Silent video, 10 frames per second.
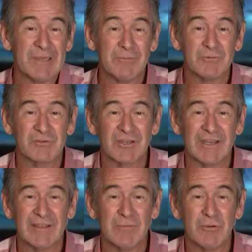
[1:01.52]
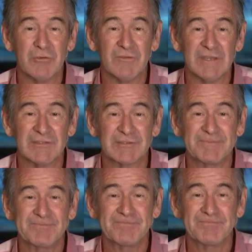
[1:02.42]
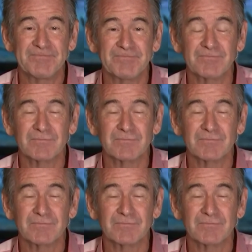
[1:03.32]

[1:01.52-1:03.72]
people seeing the movies. So what would you